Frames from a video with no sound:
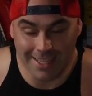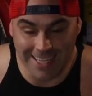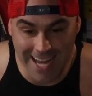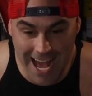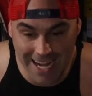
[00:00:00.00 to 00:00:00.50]

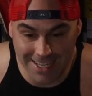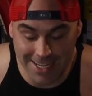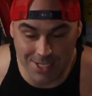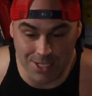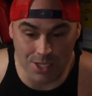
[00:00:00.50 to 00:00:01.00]
get out of
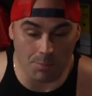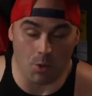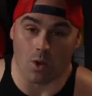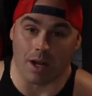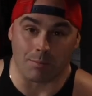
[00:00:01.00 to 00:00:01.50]
this is number
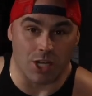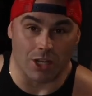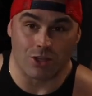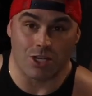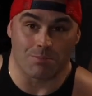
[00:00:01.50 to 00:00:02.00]
one, I'm
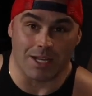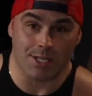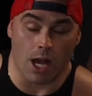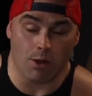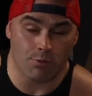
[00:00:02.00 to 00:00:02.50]
challenging
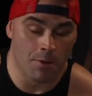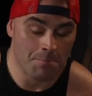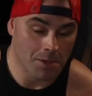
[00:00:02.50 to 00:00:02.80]
myself.